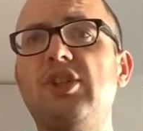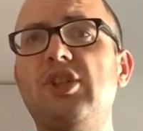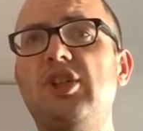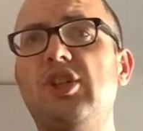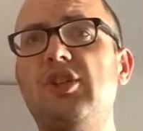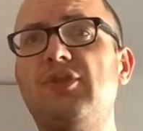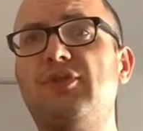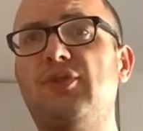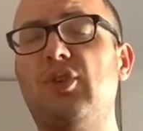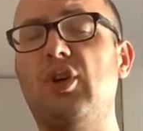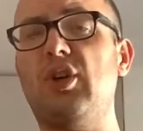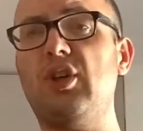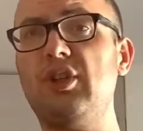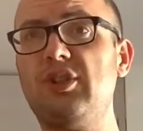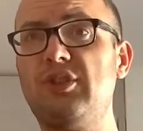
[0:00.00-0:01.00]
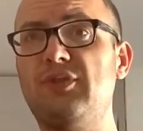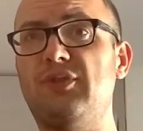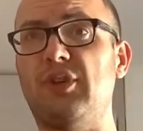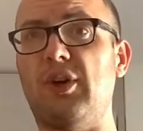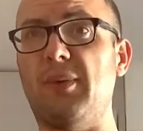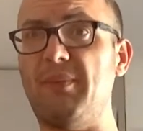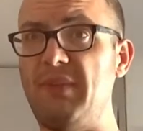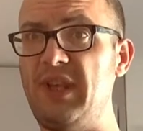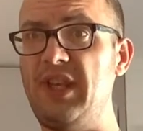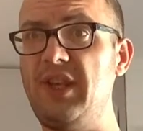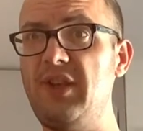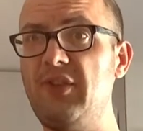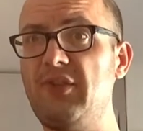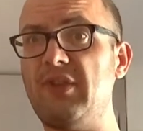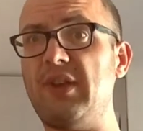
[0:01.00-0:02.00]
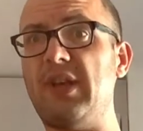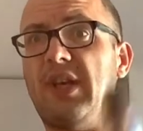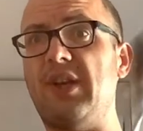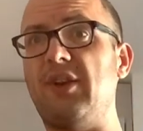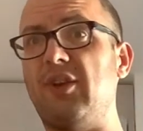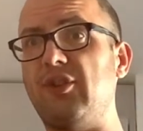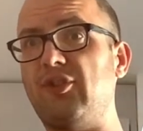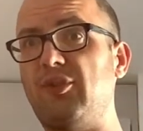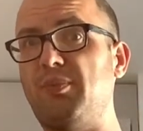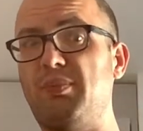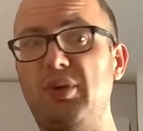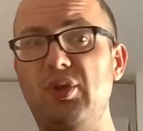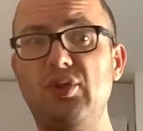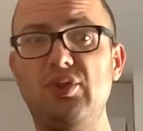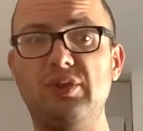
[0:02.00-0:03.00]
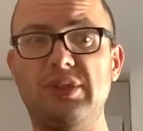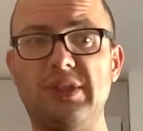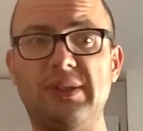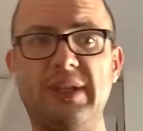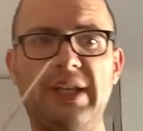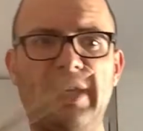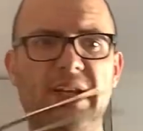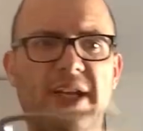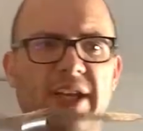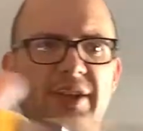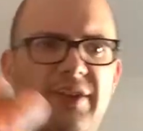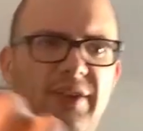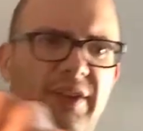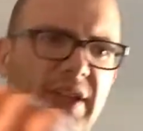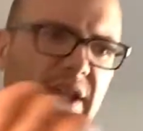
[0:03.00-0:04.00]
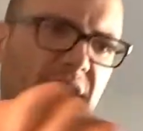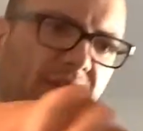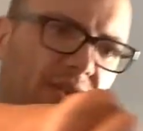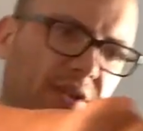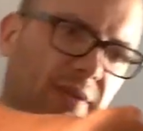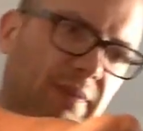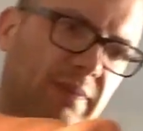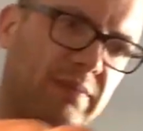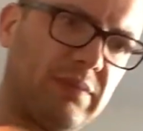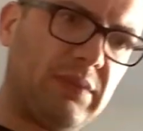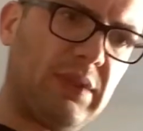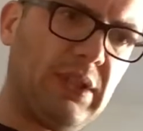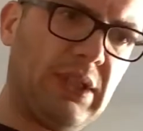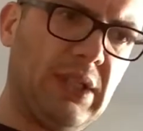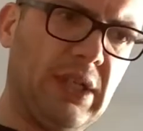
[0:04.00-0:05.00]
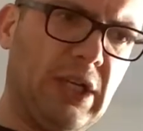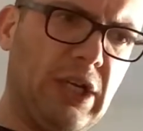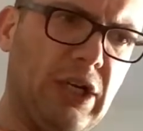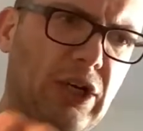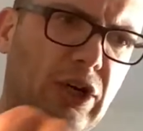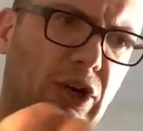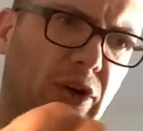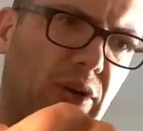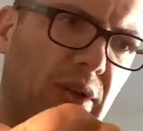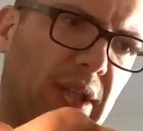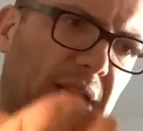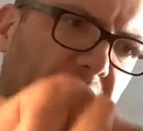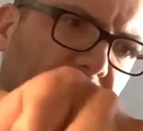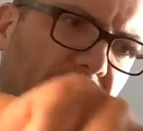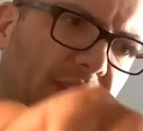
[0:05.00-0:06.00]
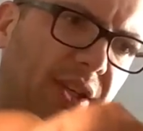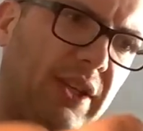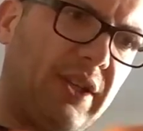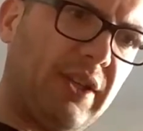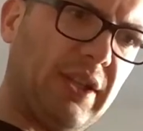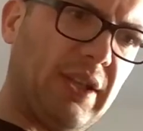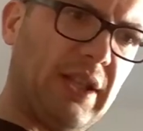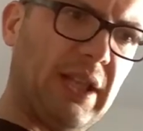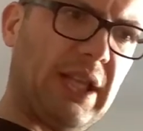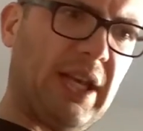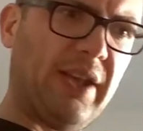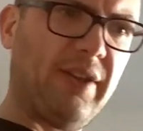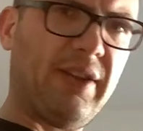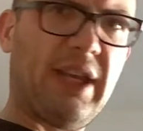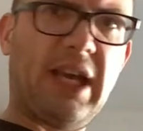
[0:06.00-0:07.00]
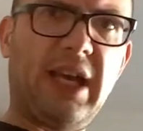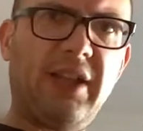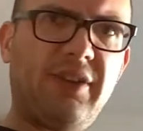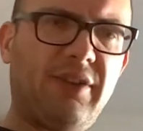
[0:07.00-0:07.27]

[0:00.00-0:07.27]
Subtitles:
a fork for meat and a spoon, and I take all I need like that,